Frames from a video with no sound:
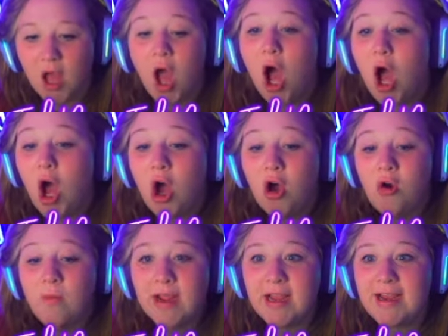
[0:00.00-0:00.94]
Oh
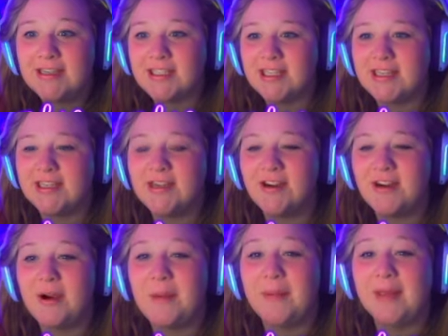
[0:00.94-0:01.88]
my gosh, these are
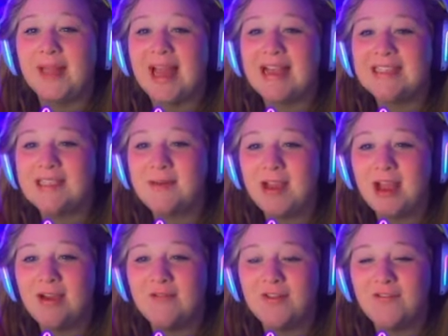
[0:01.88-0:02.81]
our plaques that we
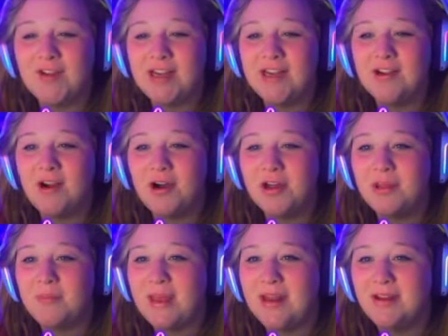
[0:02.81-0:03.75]
got for finding all the
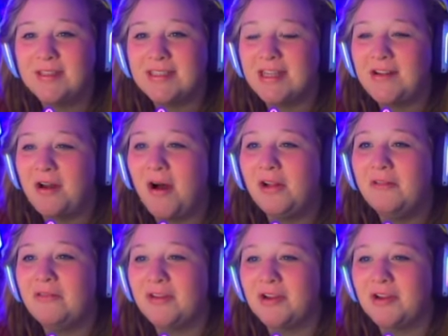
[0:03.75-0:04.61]
metals and all of the